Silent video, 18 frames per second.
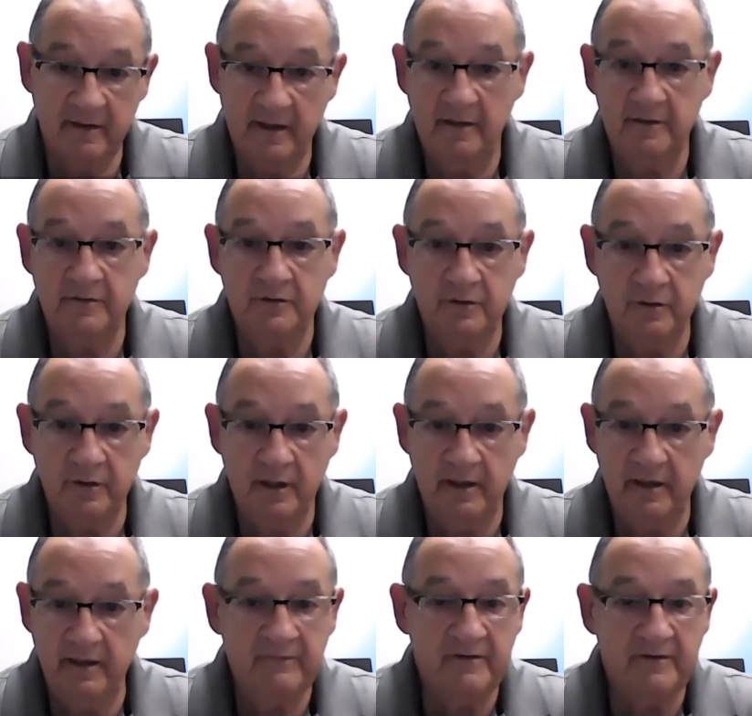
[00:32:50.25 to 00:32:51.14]
And you,
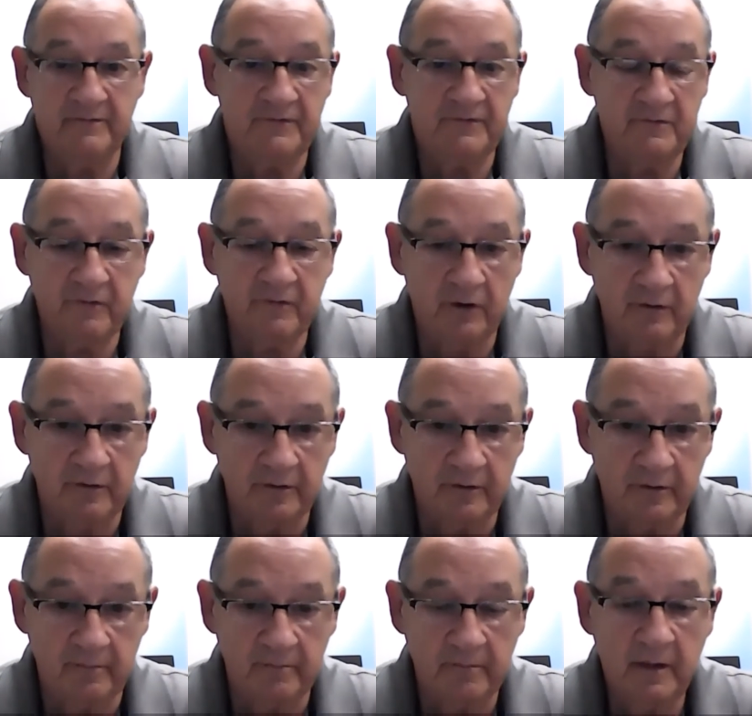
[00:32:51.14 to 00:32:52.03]
even if you've heard
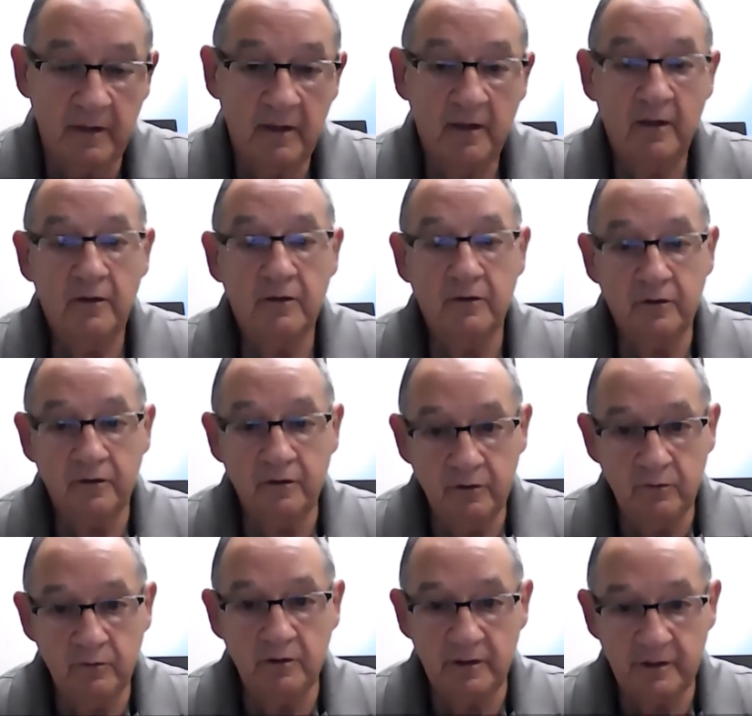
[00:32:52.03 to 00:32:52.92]
them,
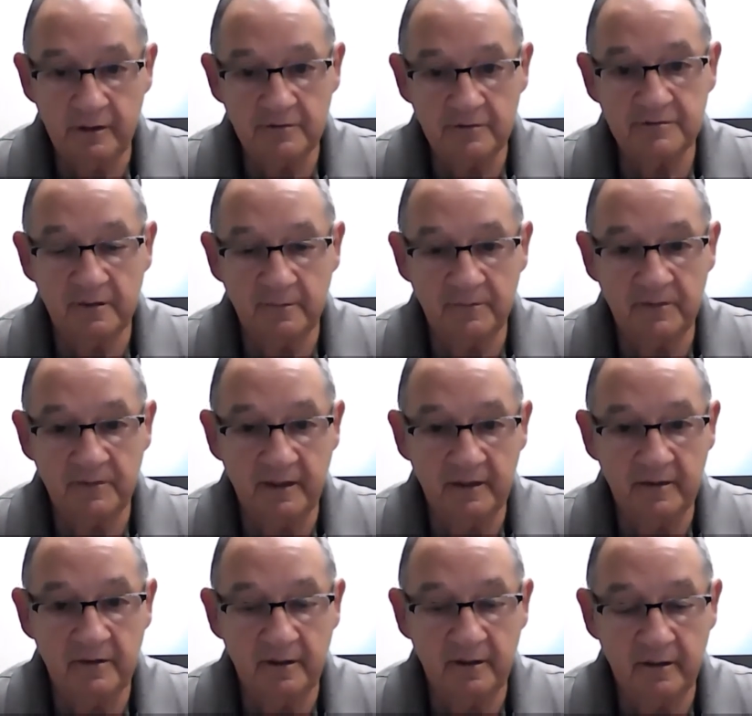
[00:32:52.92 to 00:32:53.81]
you will hear something
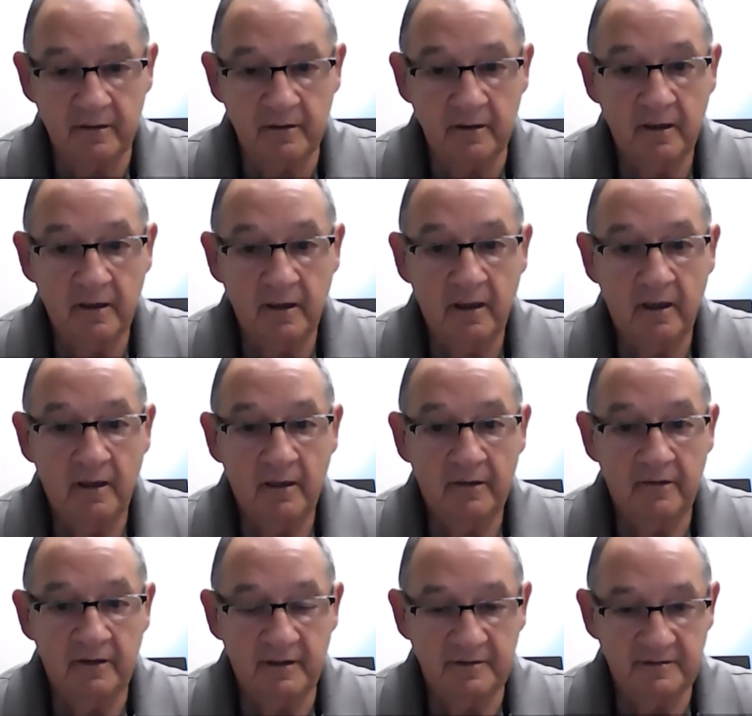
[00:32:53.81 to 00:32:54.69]
in there
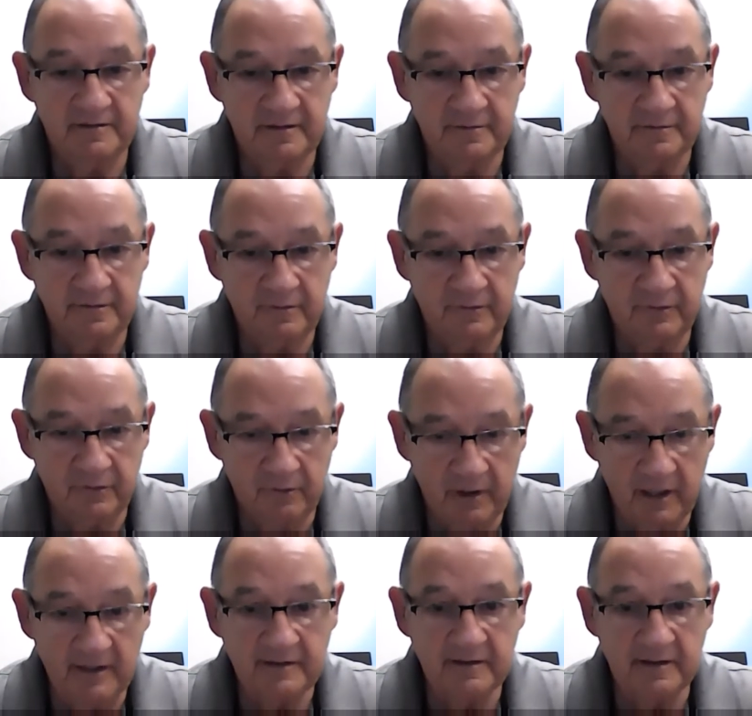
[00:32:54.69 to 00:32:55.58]
that is in
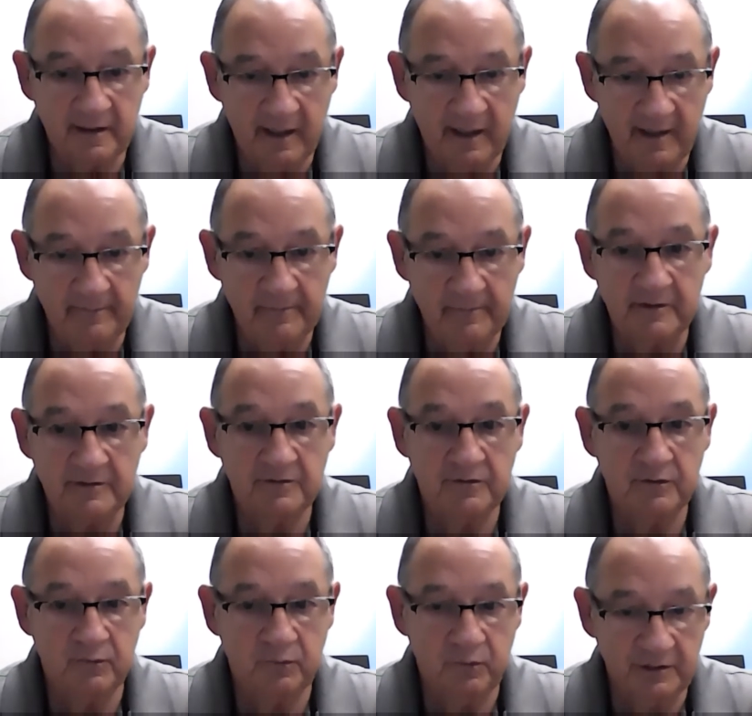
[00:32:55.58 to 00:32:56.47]
direct alignment
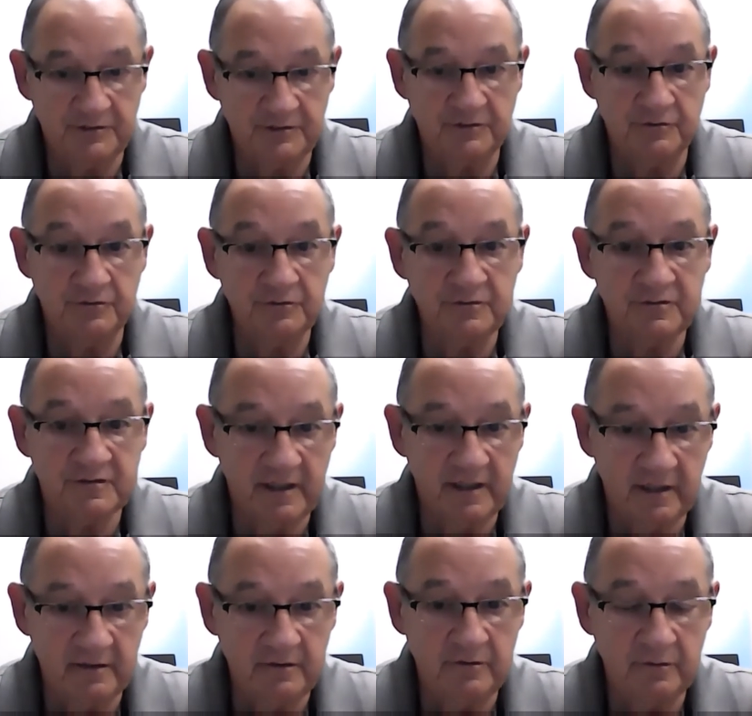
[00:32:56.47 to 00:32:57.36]
to what you
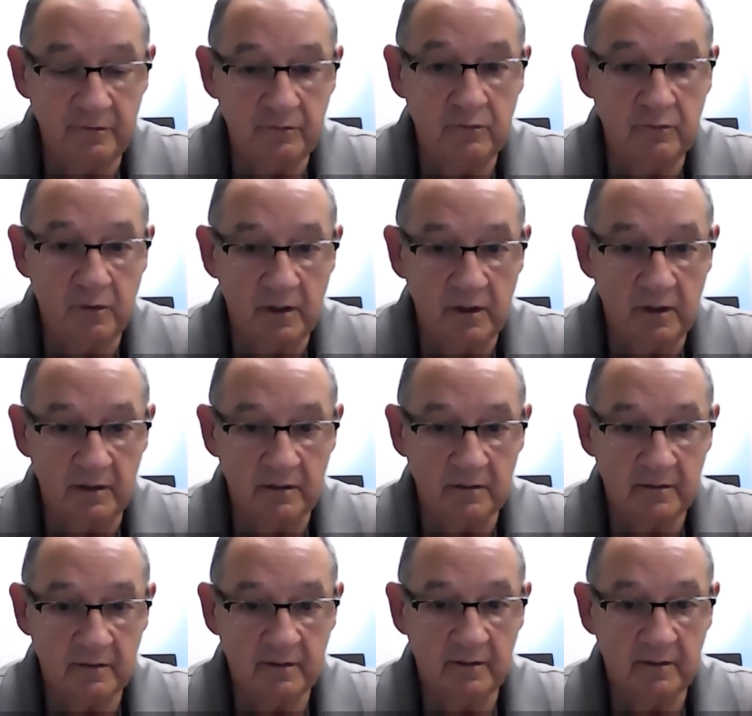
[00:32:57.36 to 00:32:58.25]
say you
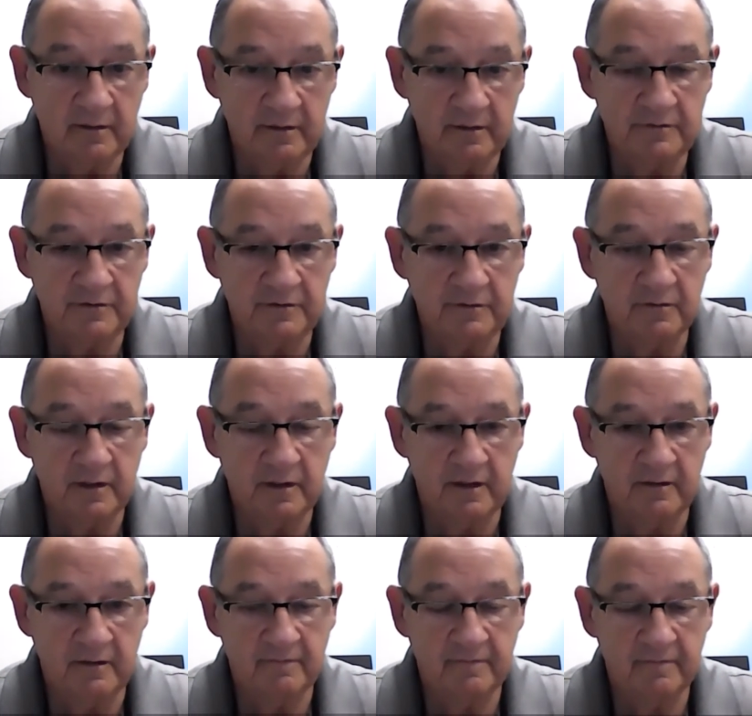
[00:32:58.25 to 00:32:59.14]
want that you don't
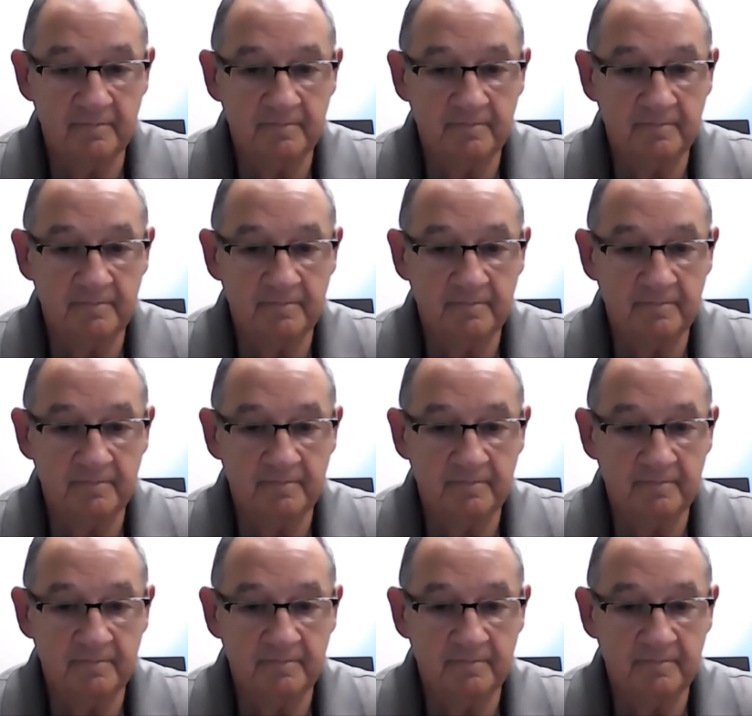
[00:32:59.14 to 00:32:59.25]
have.